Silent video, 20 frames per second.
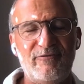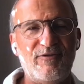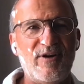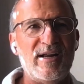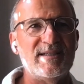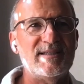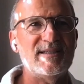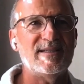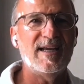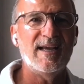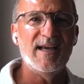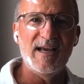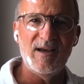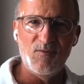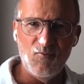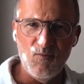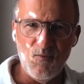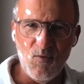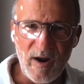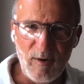to France.
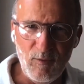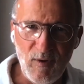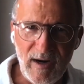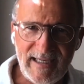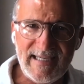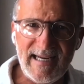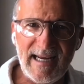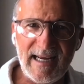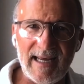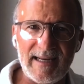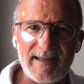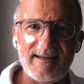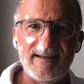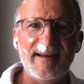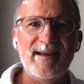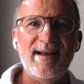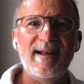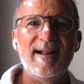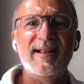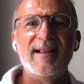One way ticket.